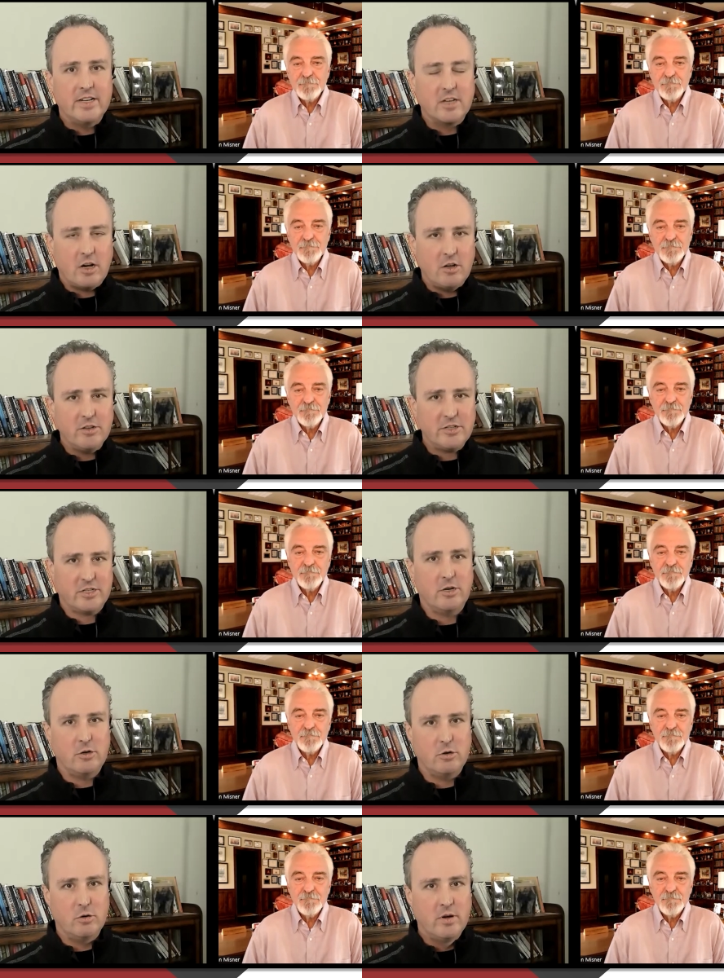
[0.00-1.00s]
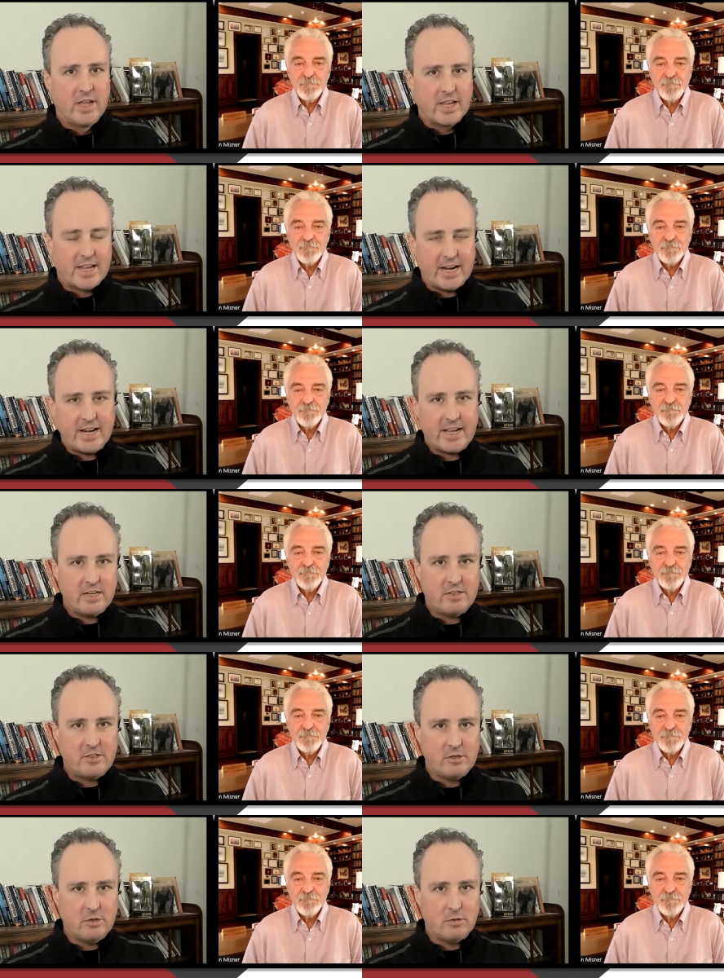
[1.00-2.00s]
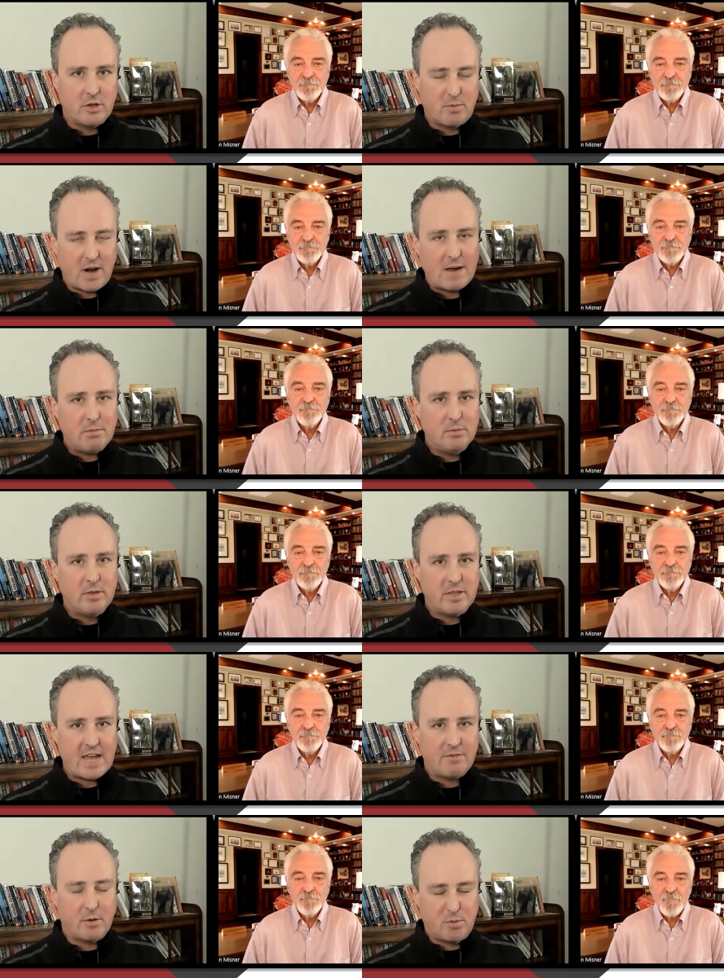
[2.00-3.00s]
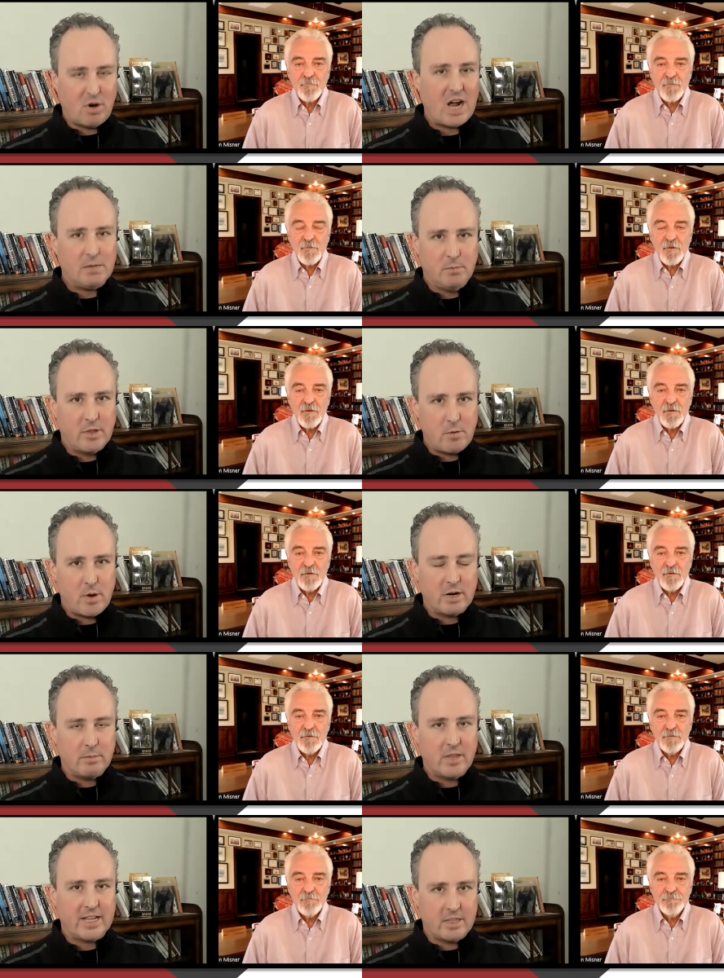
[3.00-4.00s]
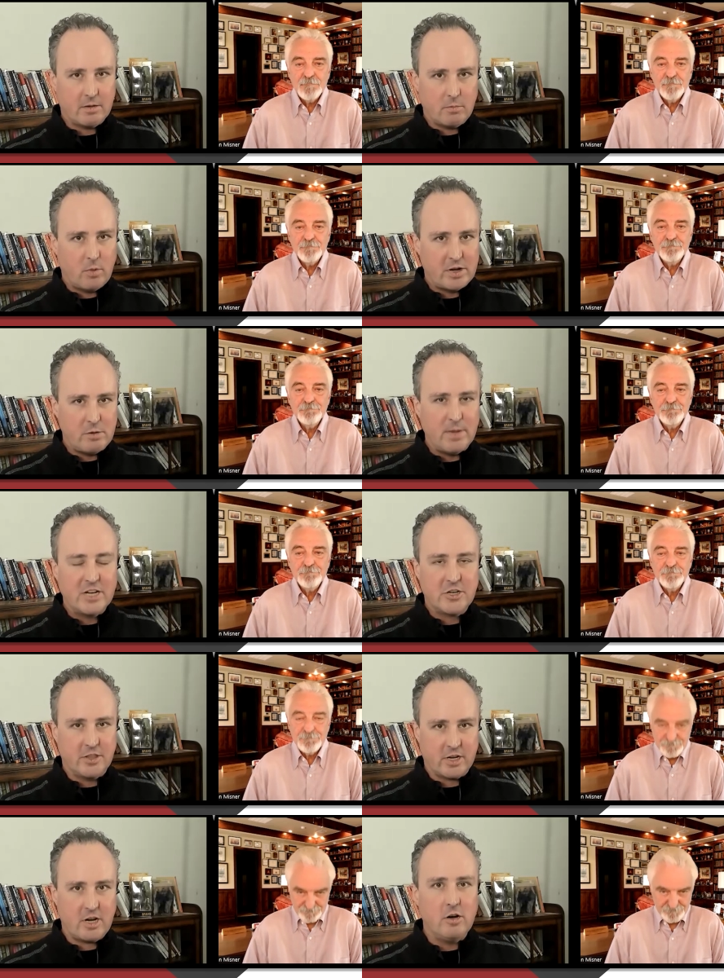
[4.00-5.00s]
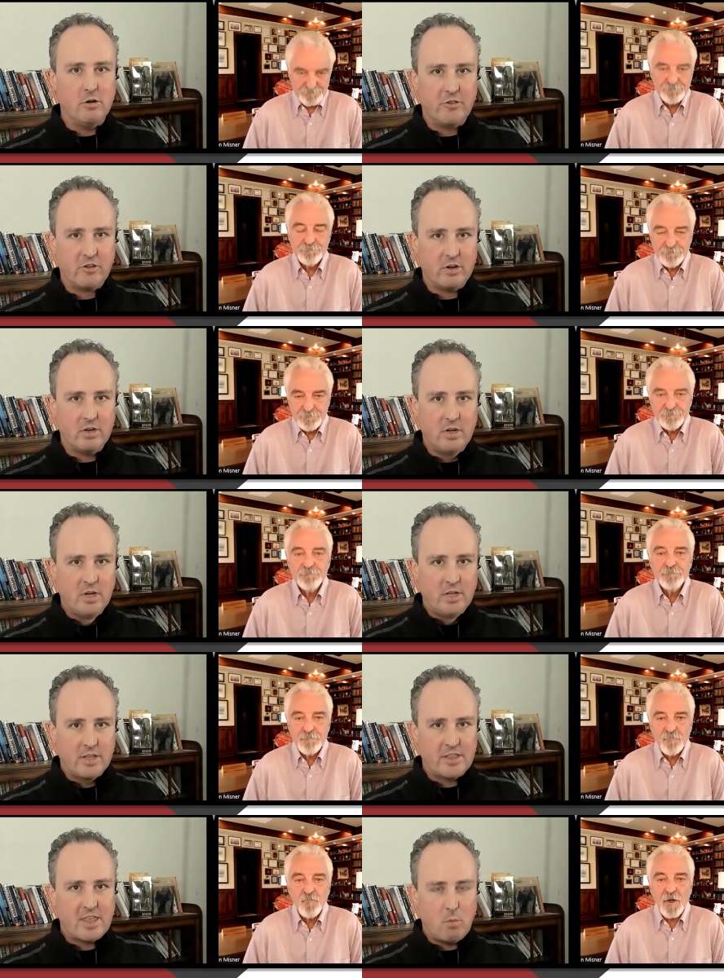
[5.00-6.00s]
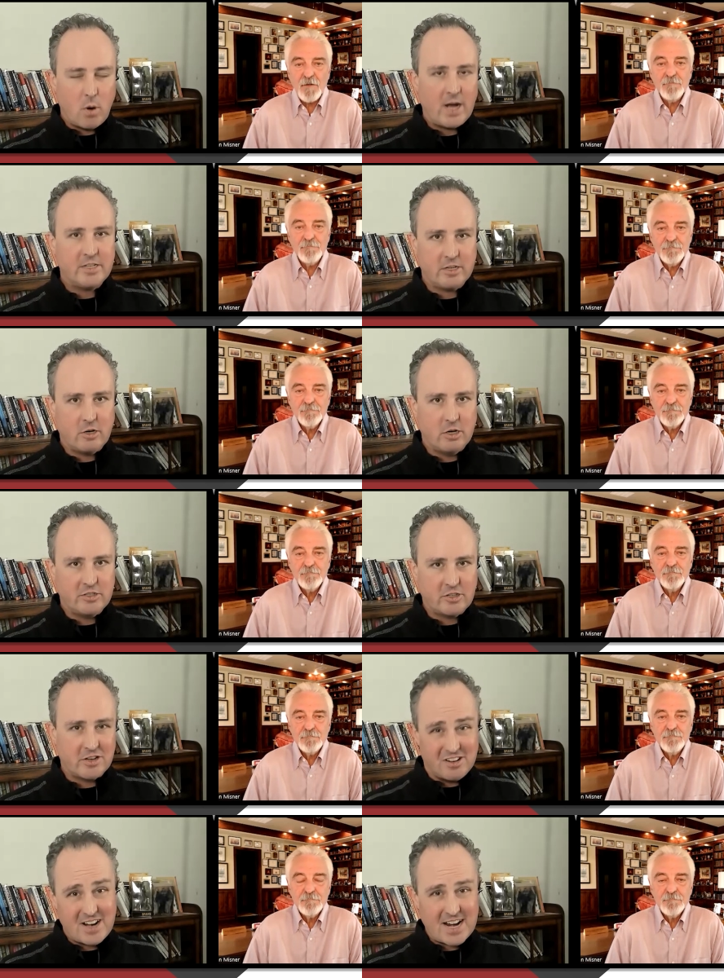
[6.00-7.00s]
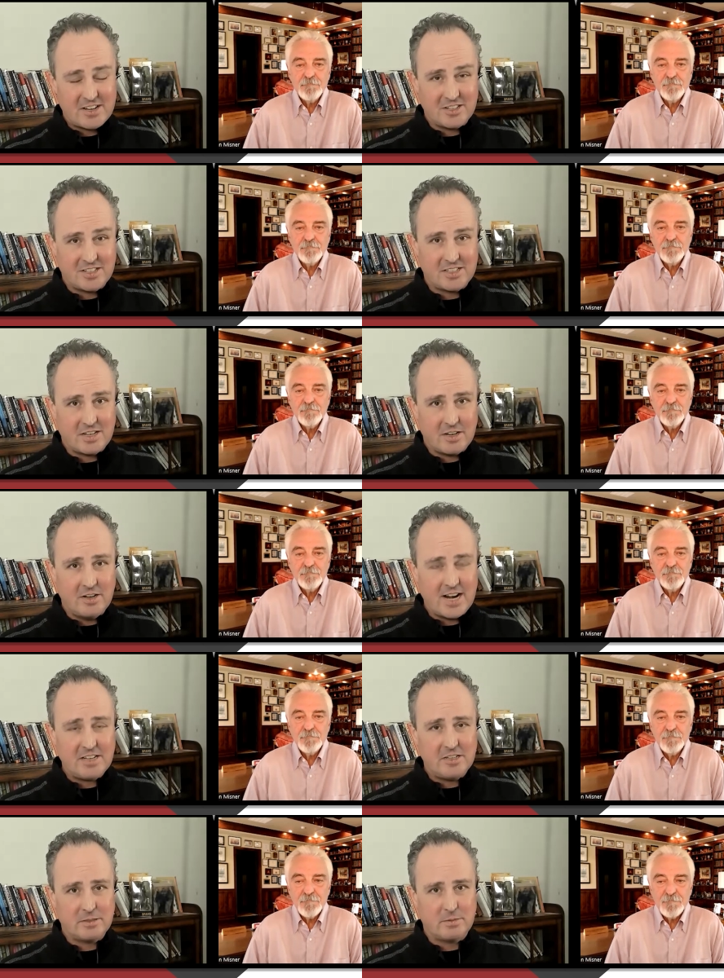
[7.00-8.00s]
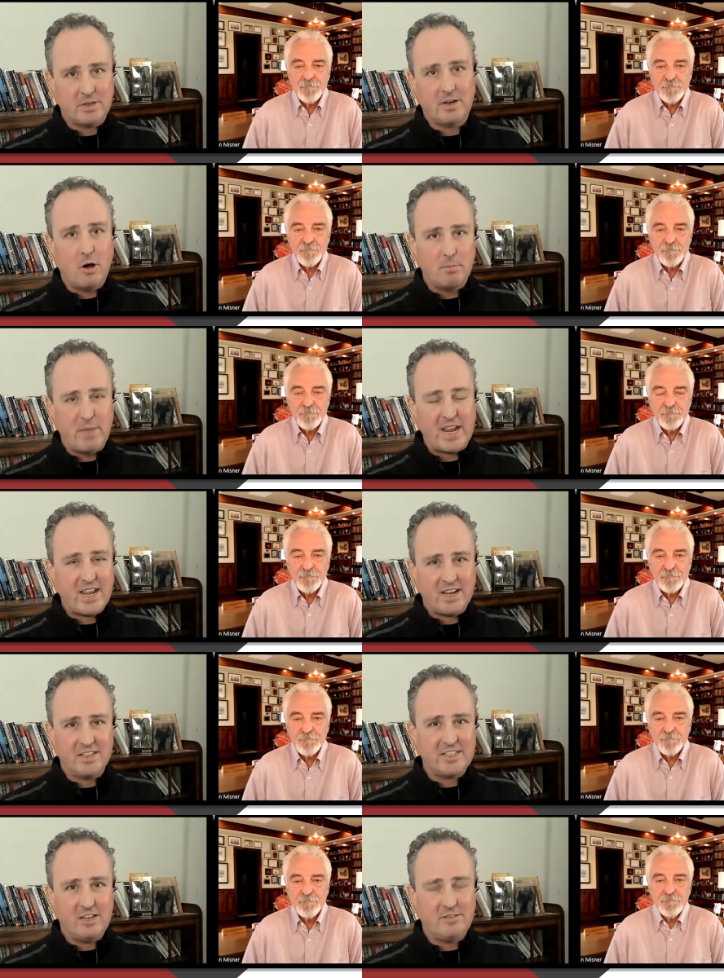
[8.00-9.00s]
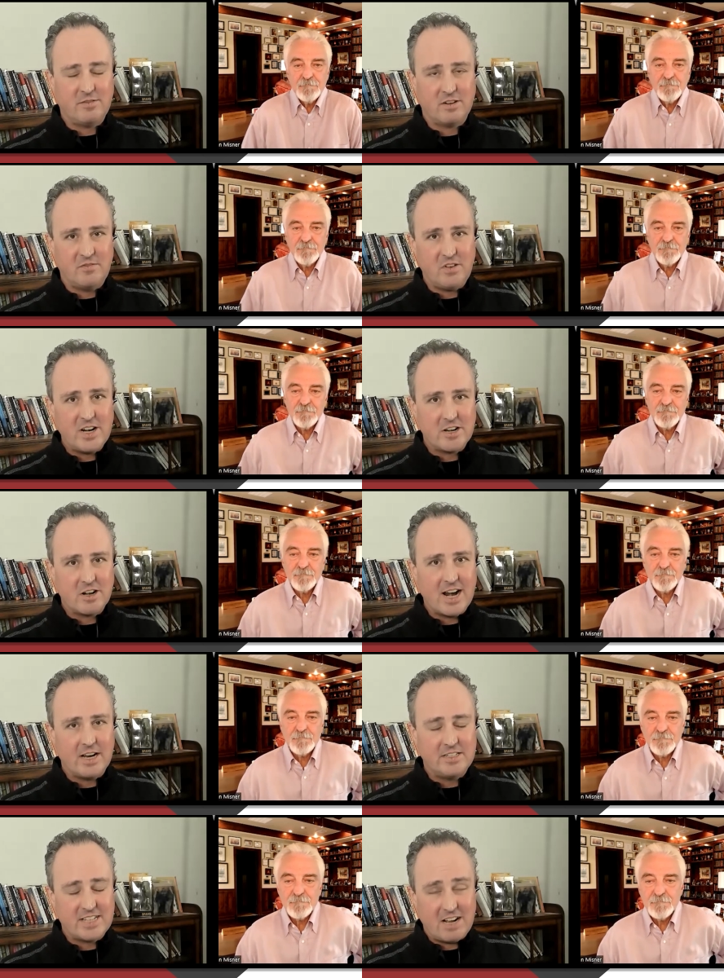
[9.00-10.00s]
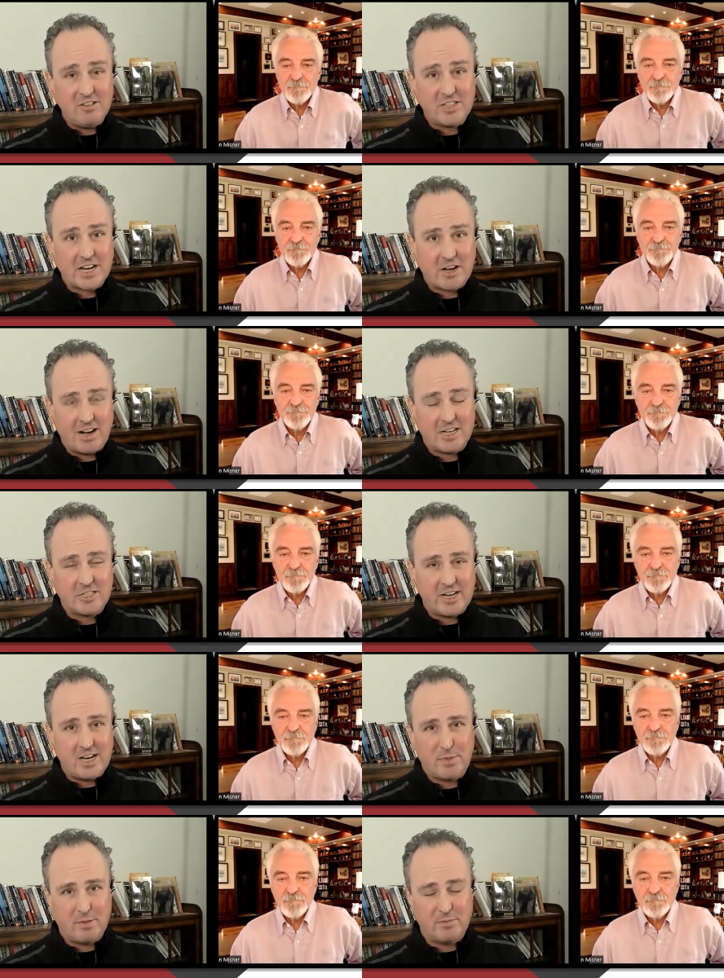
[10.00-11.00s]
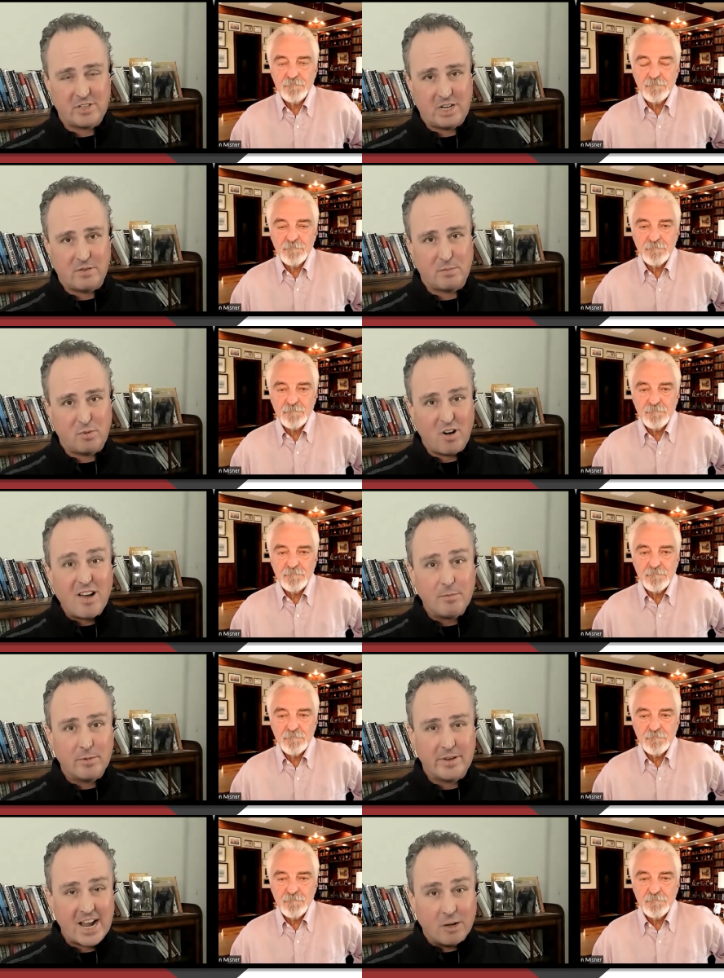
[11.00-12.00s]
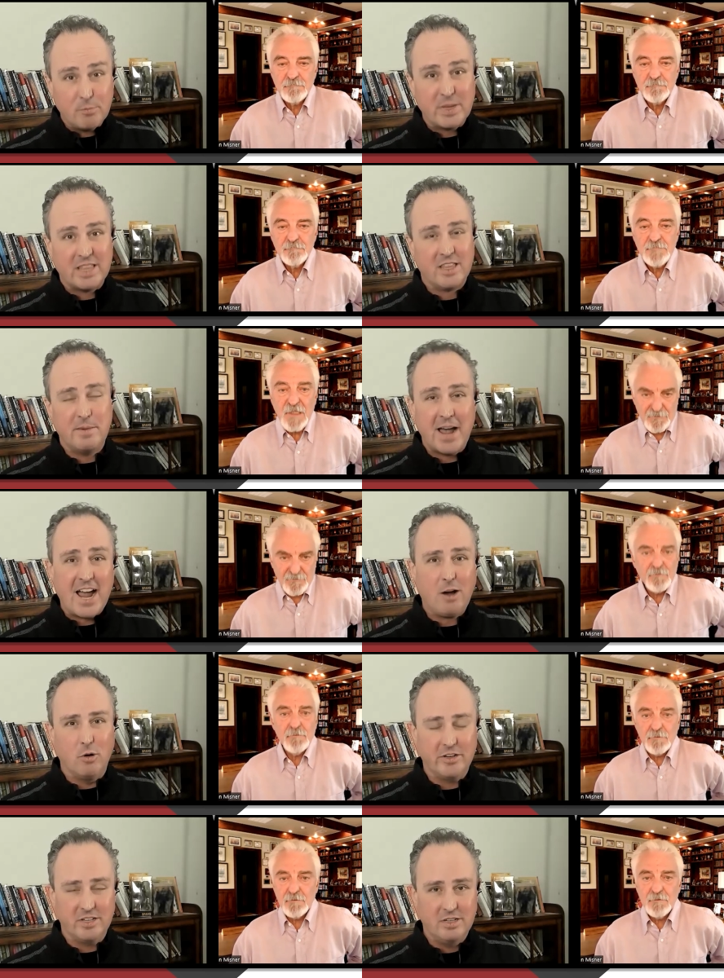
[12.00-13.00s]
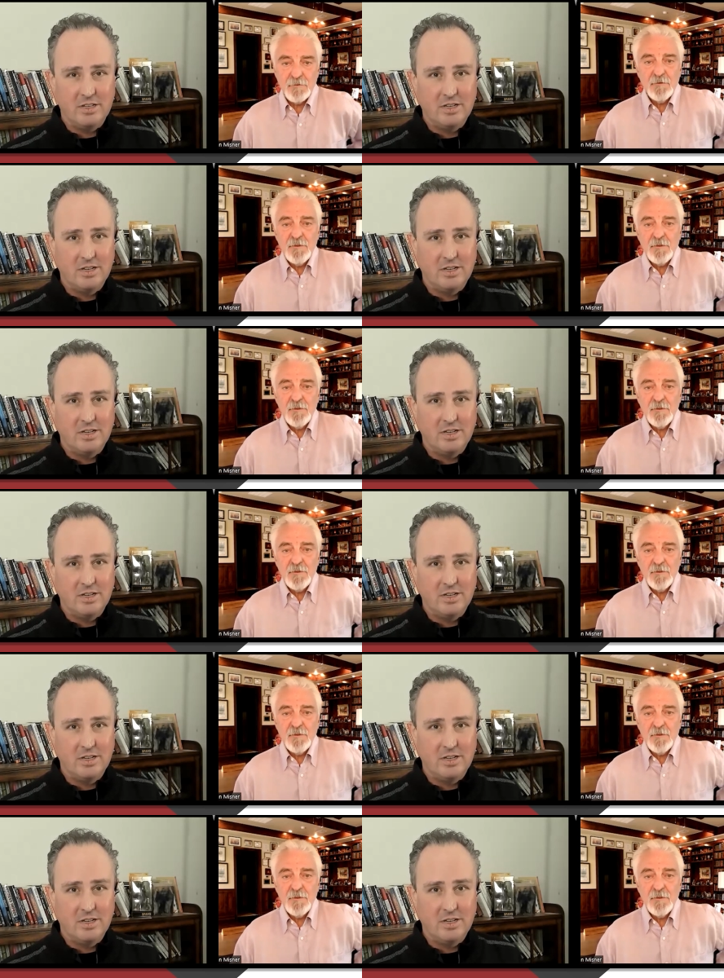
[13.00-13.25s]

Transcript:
Speaker 1: it's also getting into they probably have a problem. They want to like the when you mentioned the coach that they right. want to go. So you're not just you're not just making a sale for a friend. You're it sounds like you're actually helping them solve a problem and helping them yes. out.